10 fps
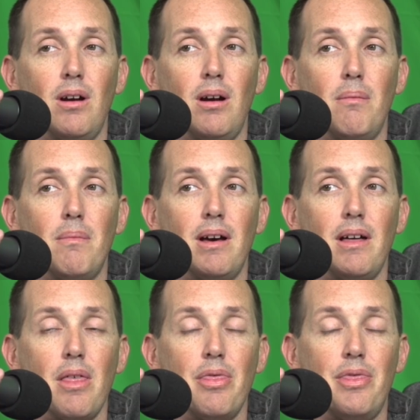
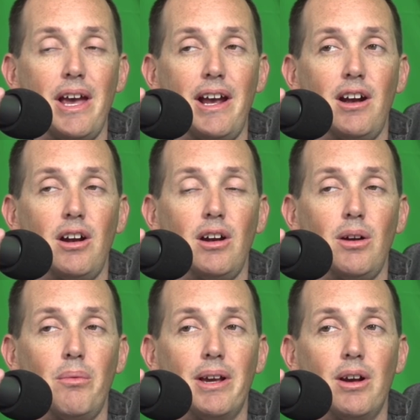there, we go
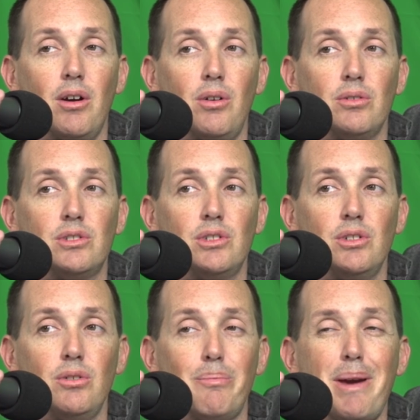to
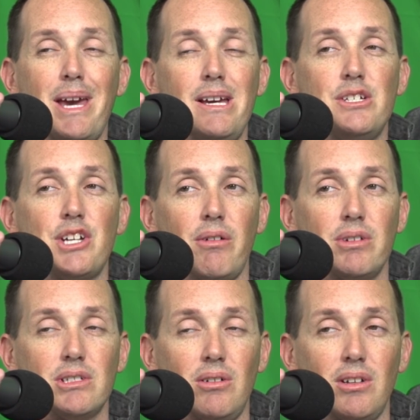Page, Arizona,
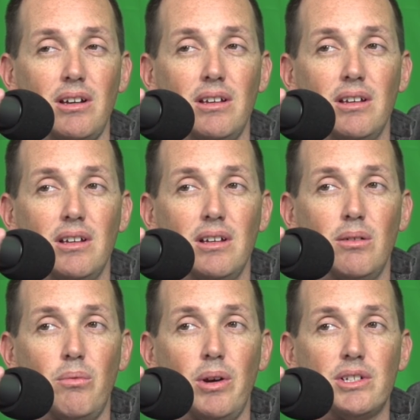which is a
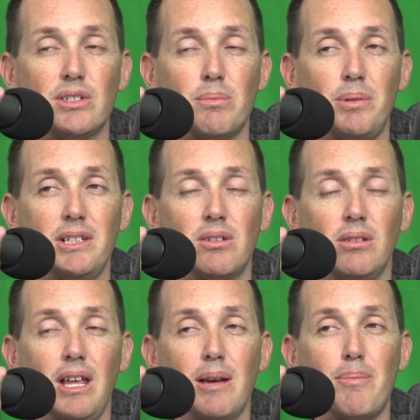place called Lake Powell
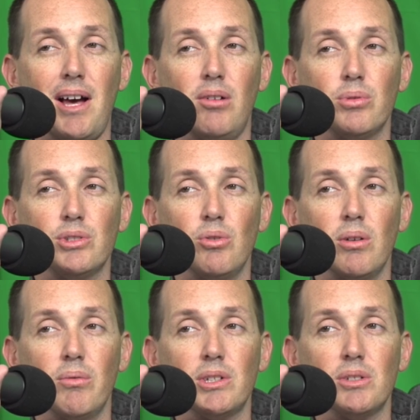Resort, which is where we're
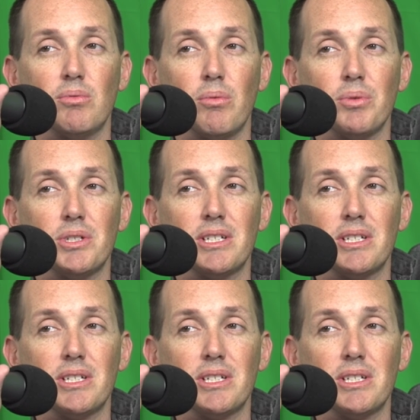staying.